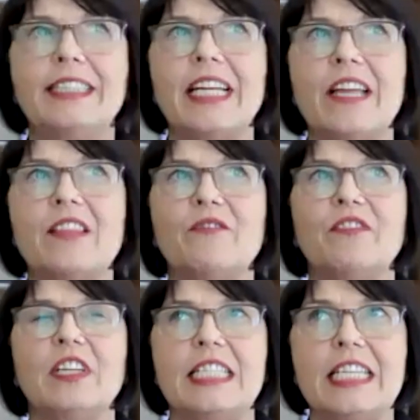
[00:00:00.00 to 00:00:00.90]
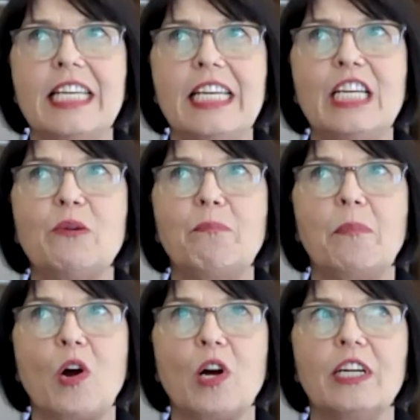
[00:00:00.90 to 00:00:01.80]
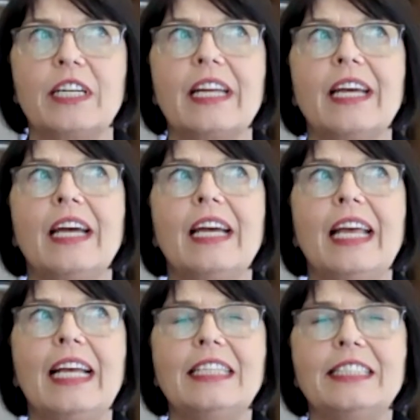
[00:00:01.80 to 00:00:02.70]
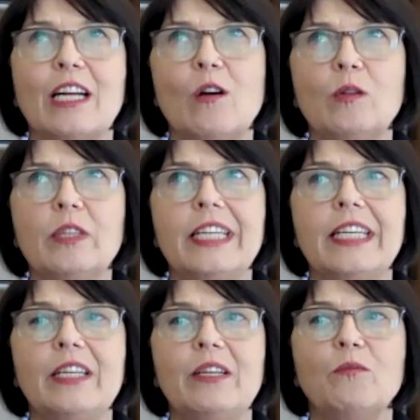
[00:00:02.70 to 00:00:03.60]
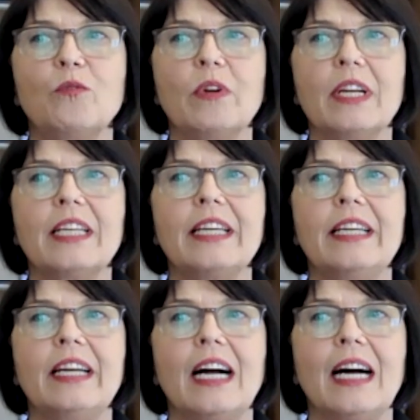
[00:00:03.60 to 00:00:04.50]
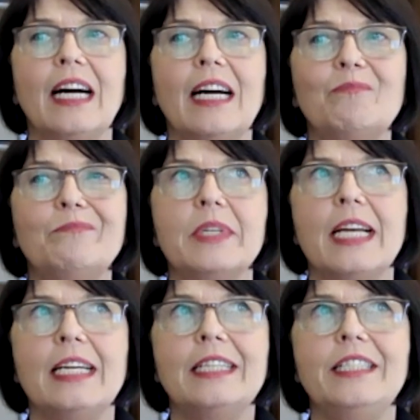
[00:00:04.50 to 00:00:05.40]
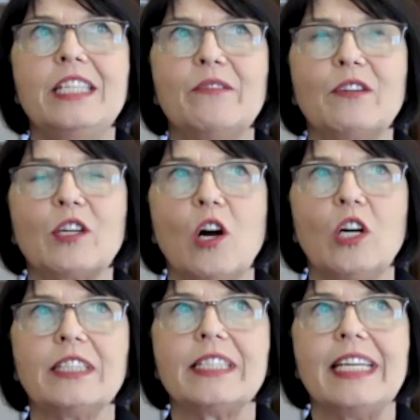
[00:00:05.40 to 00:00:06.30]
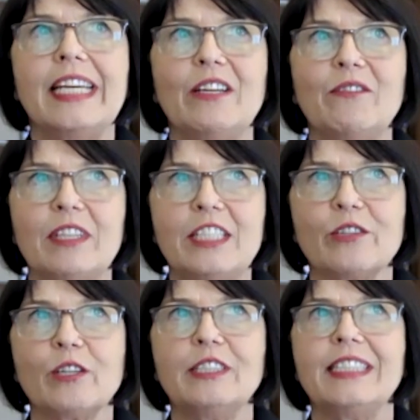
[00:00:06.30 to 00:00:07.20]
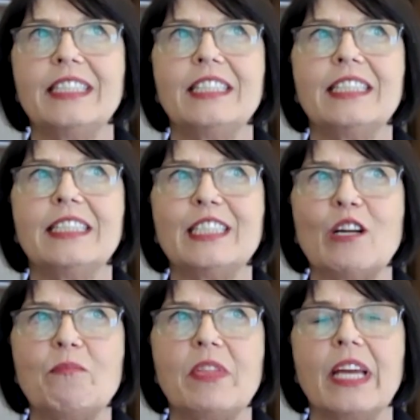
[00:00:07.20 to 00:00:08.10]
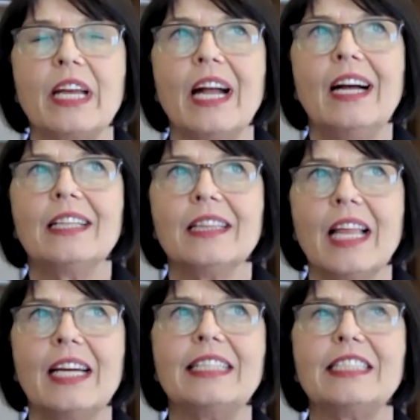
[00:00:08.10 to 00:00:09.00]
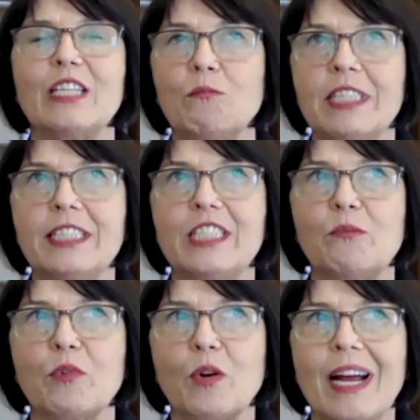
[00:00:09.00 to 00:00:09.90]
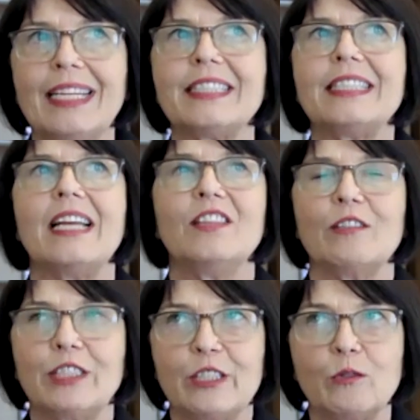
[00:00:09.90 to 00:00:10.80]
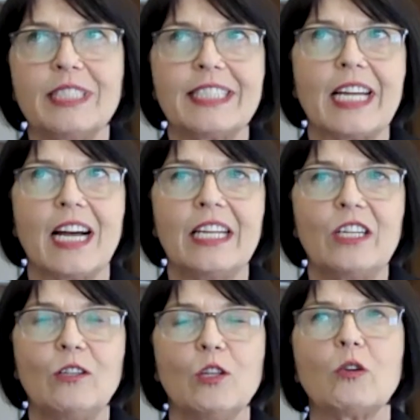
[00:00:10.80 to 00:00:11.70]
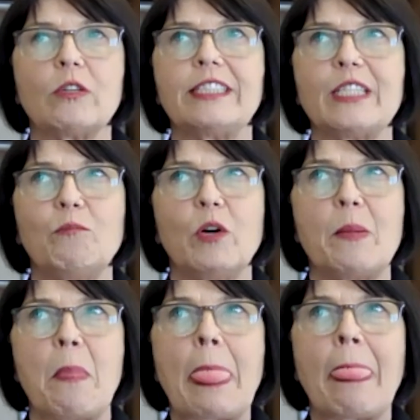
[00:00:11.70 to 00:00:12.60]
say the fatigue part is only really difficult if it turns into something like someone is depressed and they're suicidal, or someone